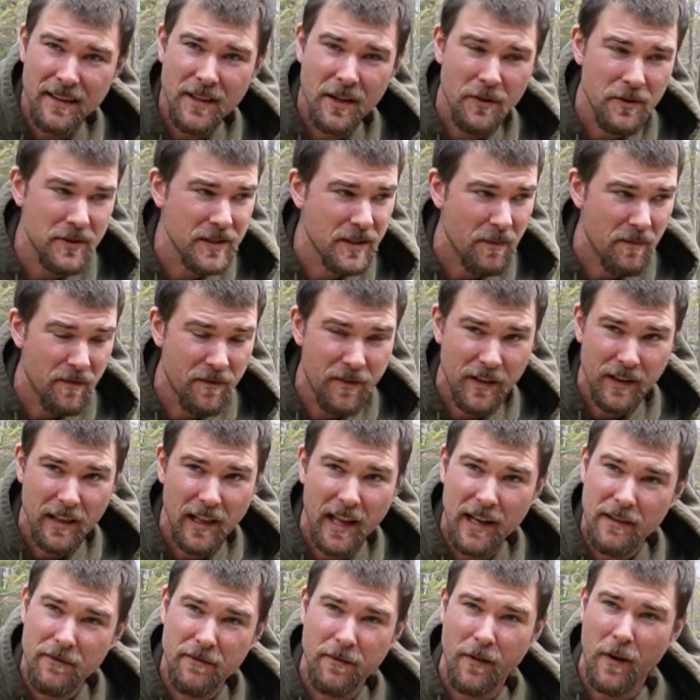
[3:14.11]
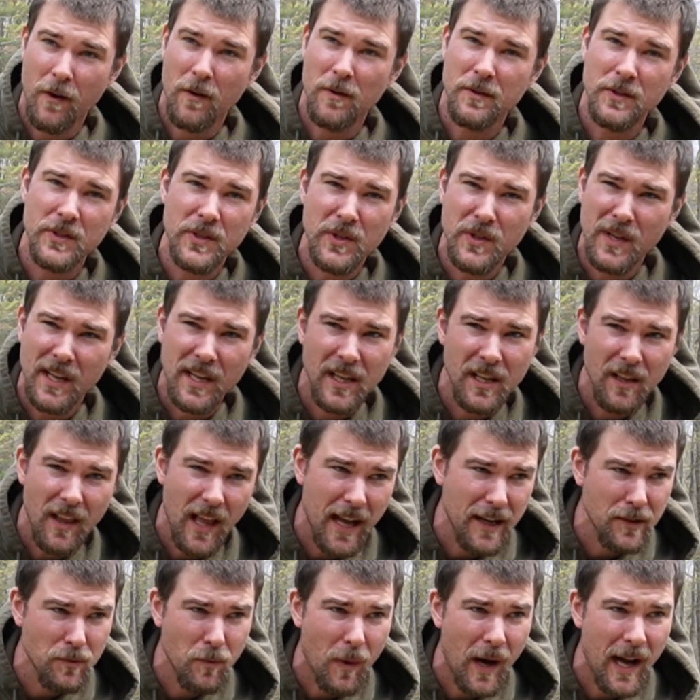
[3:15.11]
There's some fiddlehead ferns you can
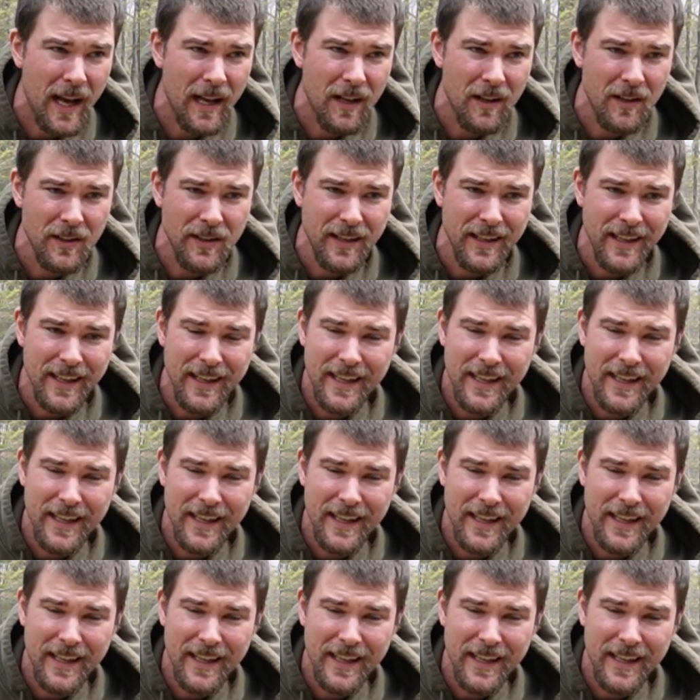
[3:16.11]
collect wild,